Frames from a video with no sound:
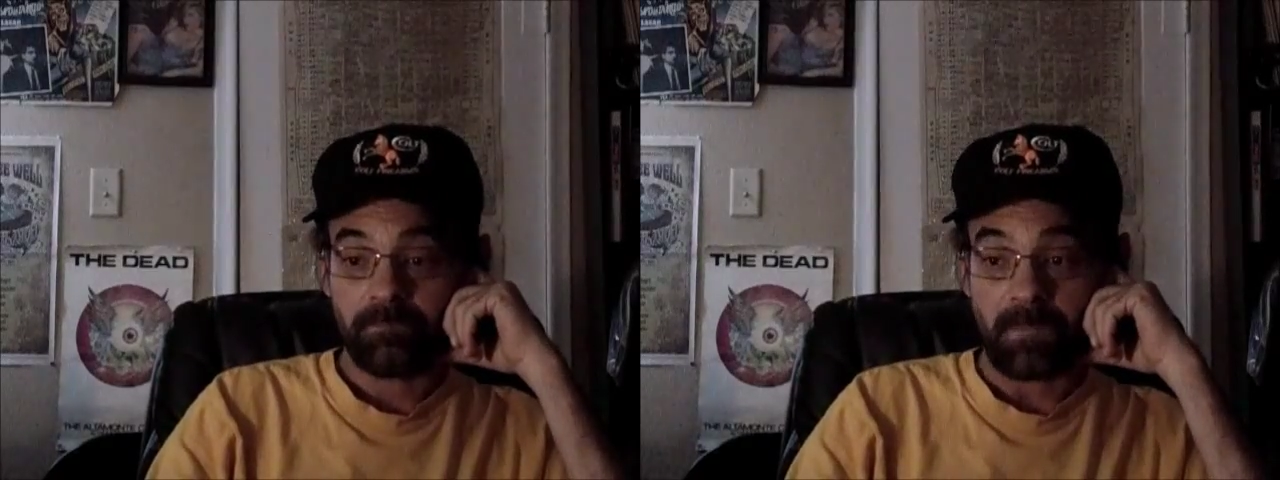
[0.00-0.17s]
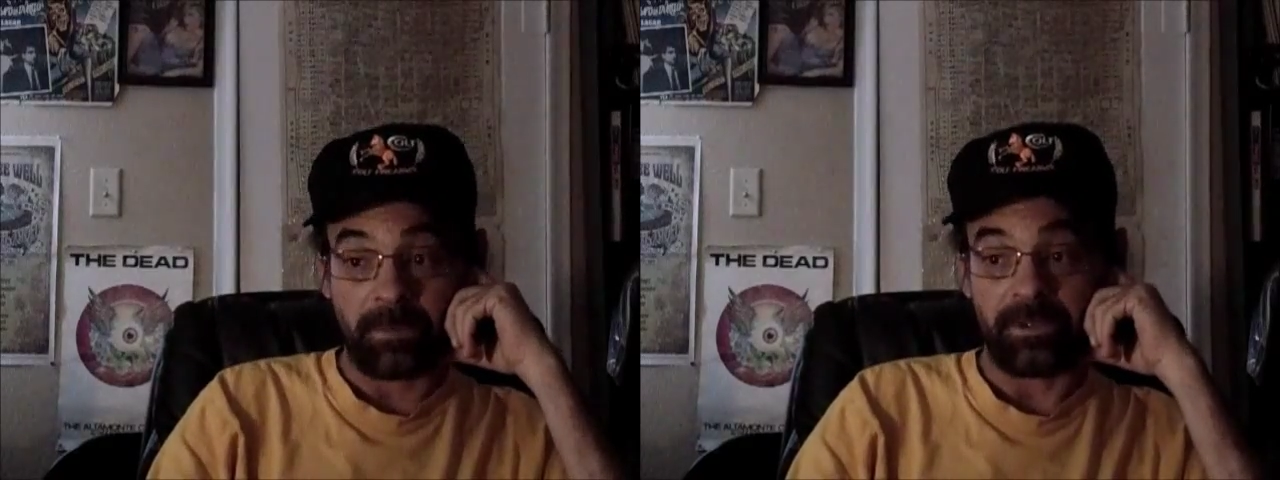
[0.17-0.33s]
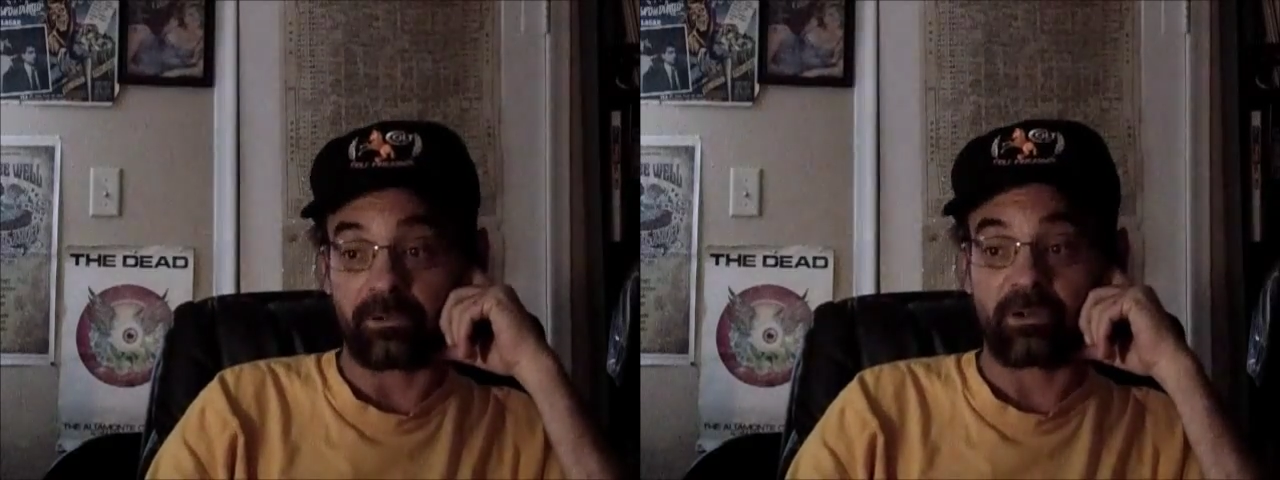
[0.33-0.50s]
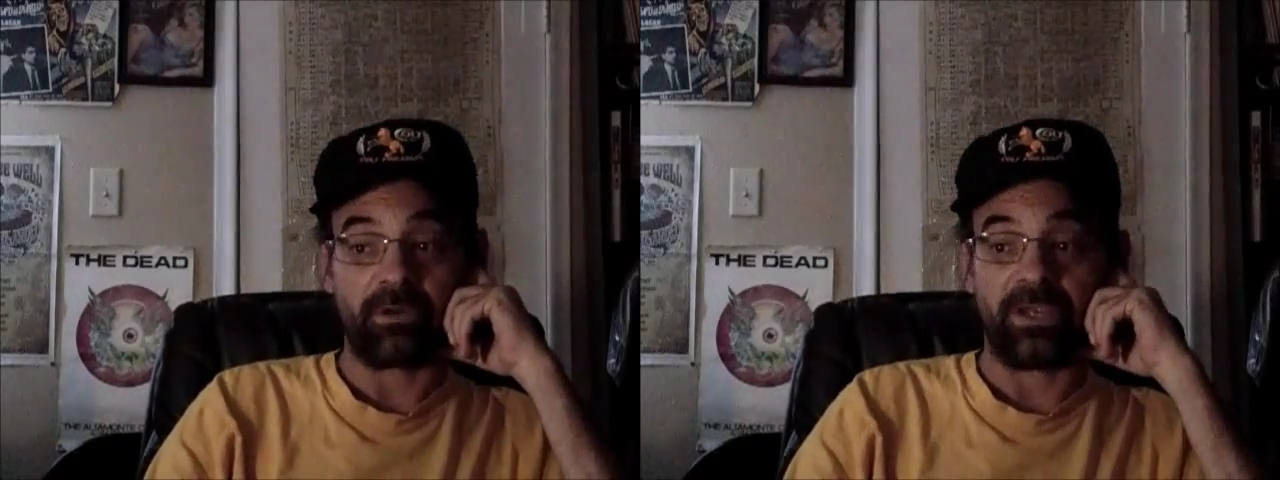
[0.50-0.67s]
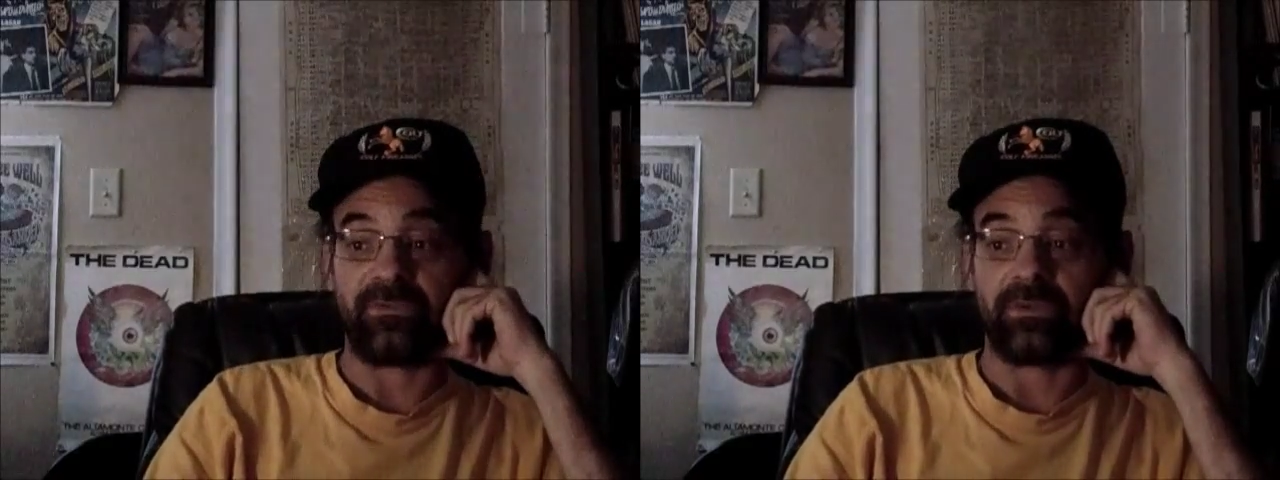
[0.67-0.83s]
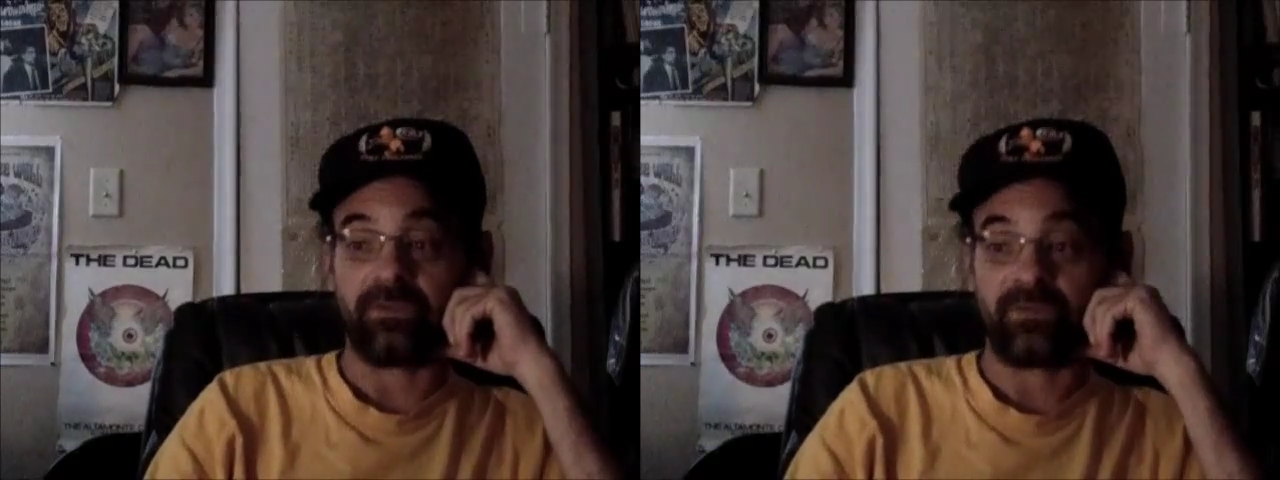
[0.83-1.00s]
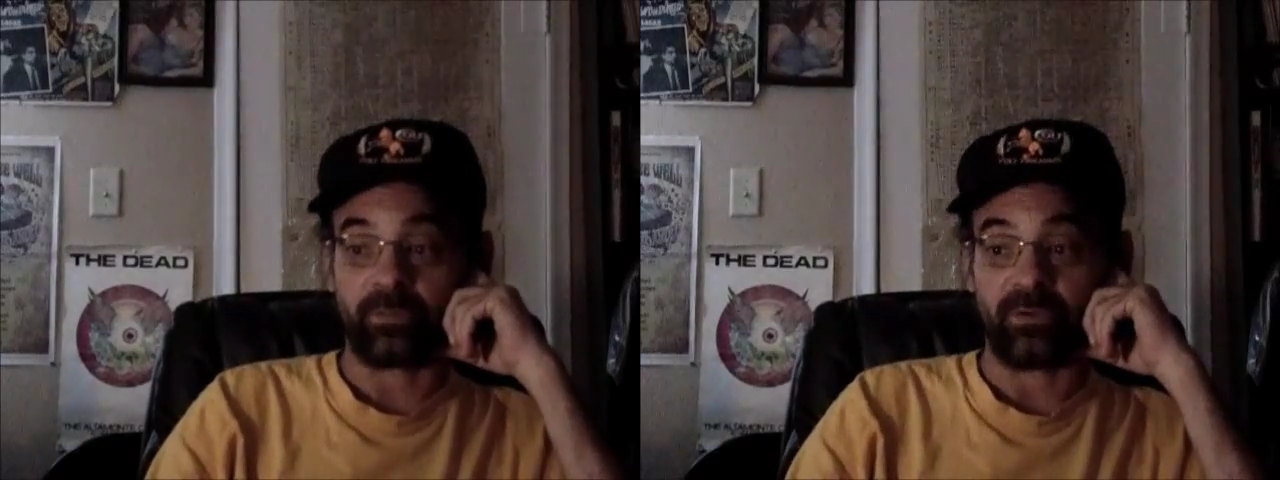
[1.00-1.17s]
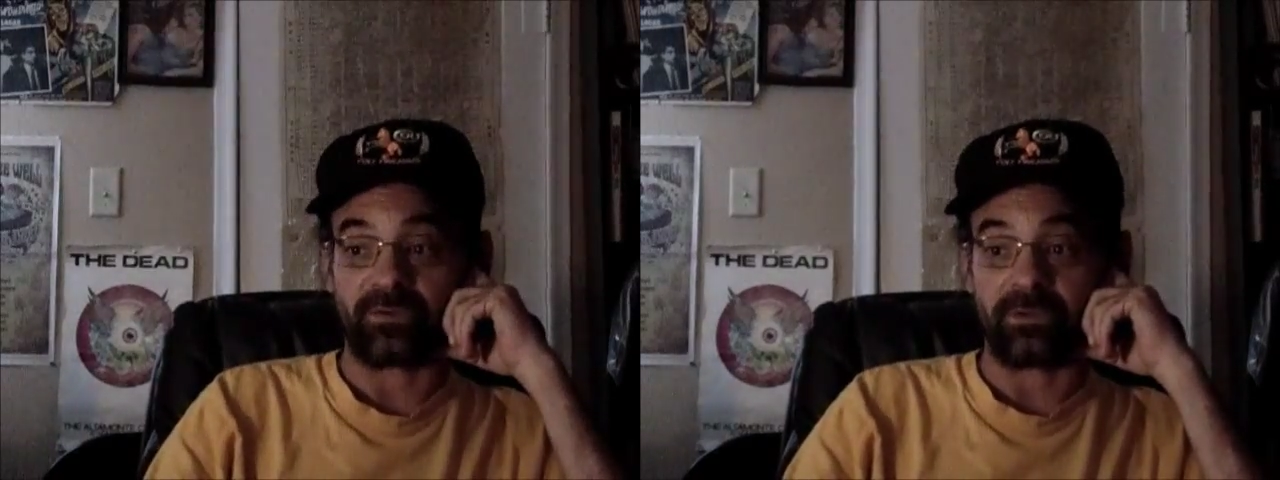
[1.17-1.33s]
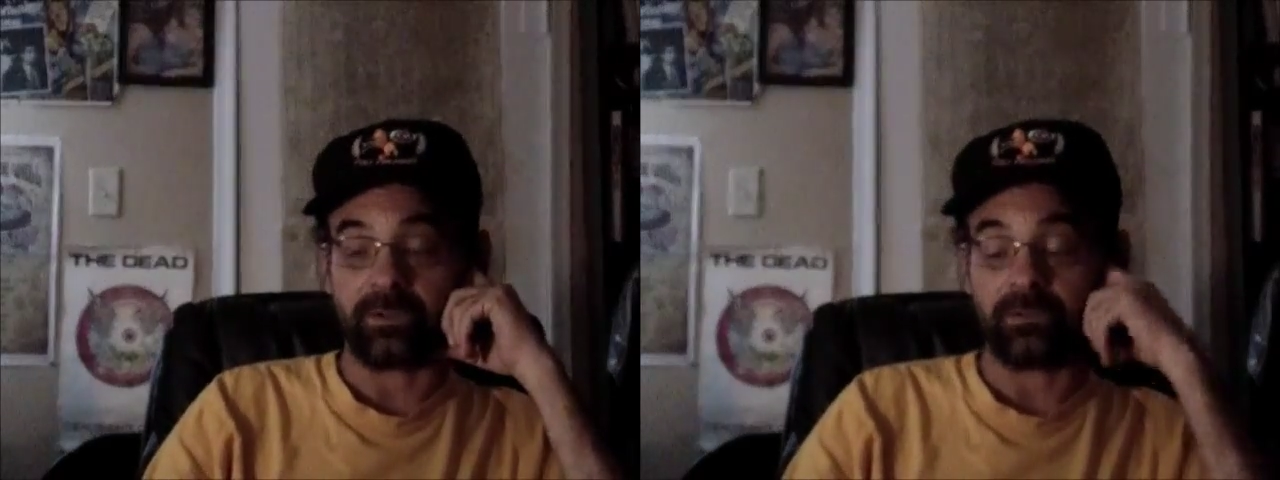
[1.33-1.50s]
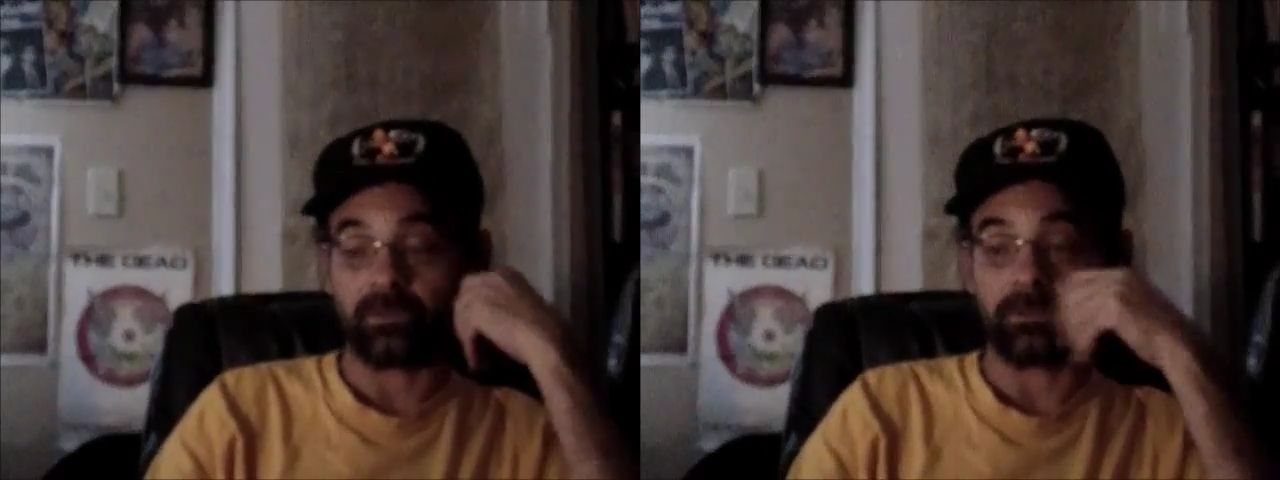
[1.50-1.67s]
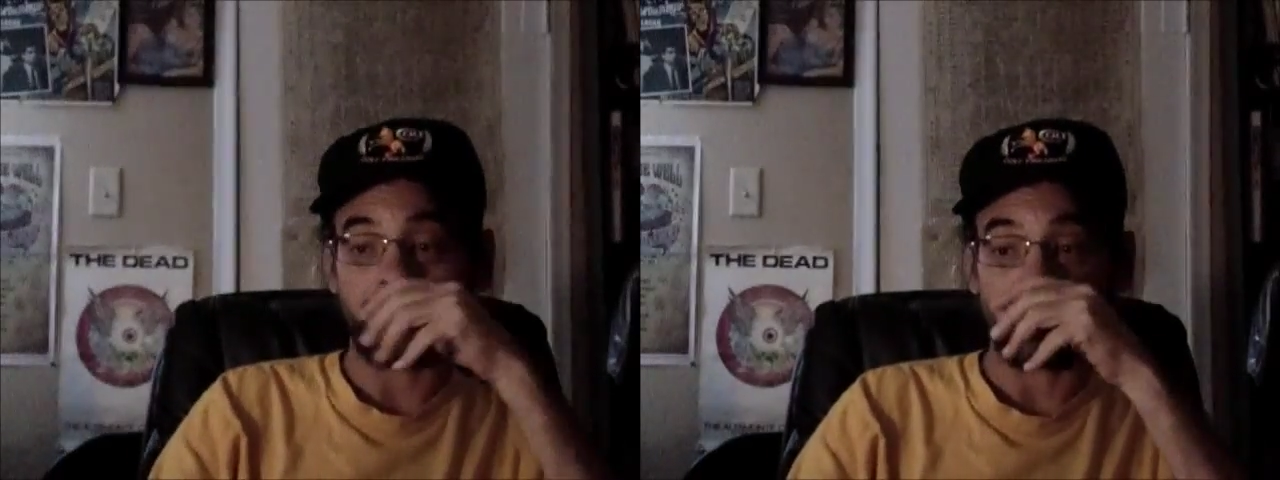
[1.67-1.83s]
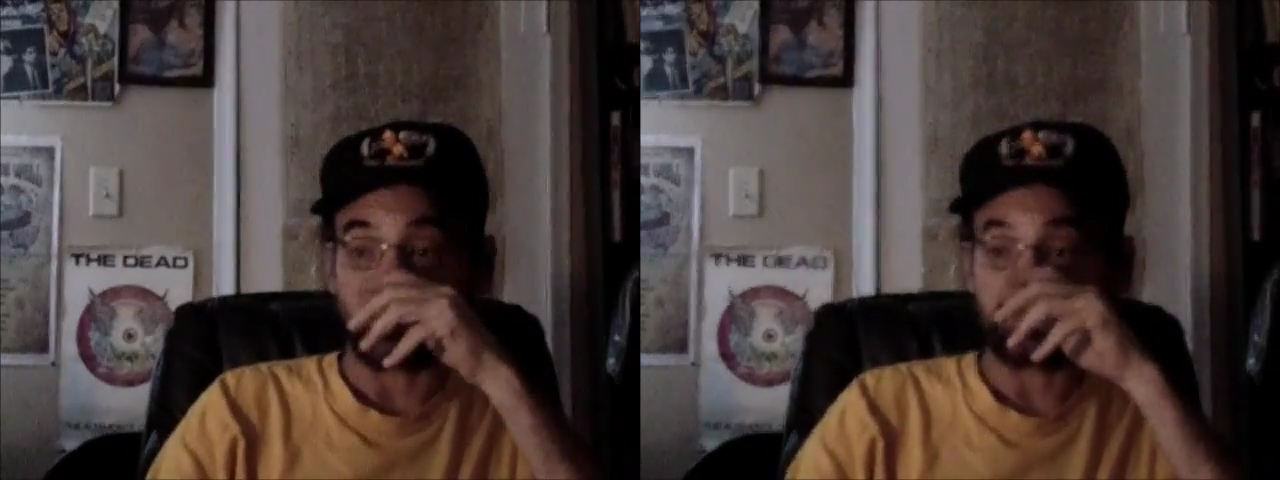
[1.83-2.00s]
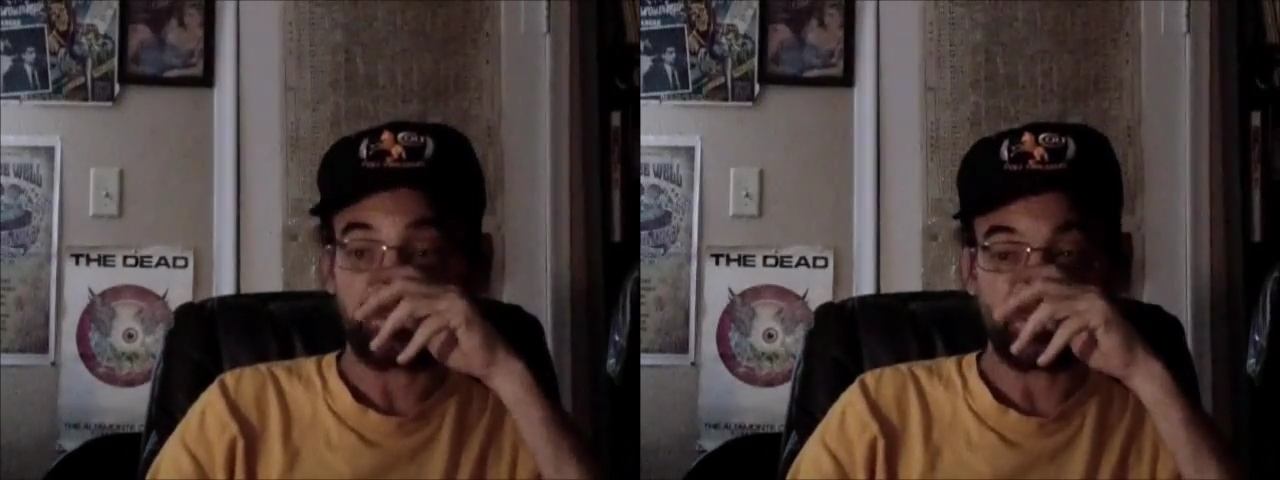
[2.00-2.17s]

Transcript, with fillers: Maybe they're crazy, supposedly, or, you know,